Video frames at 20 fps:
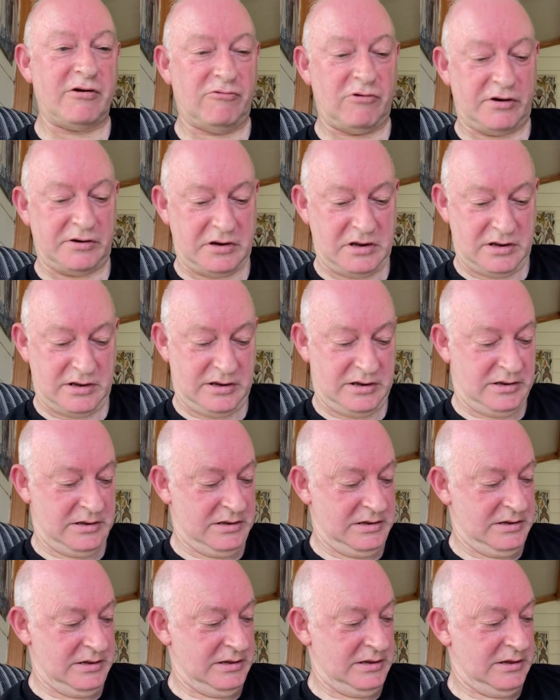run.
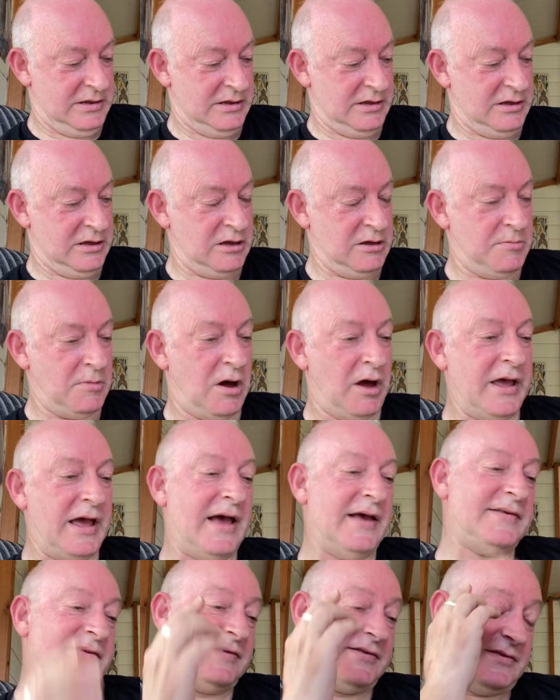I
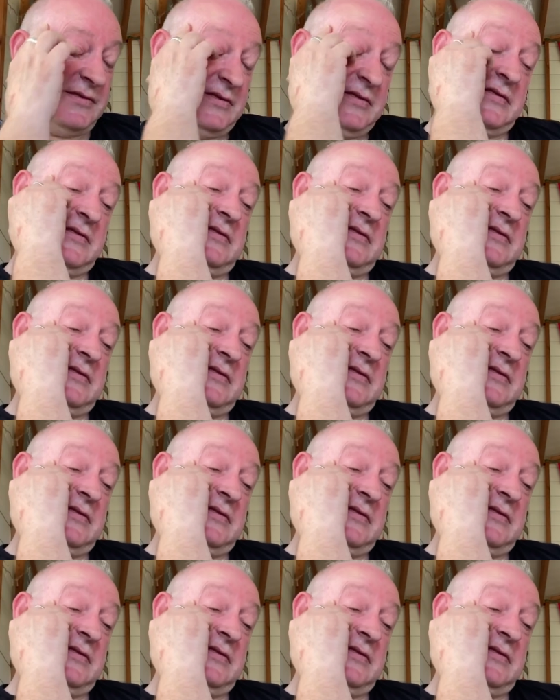asked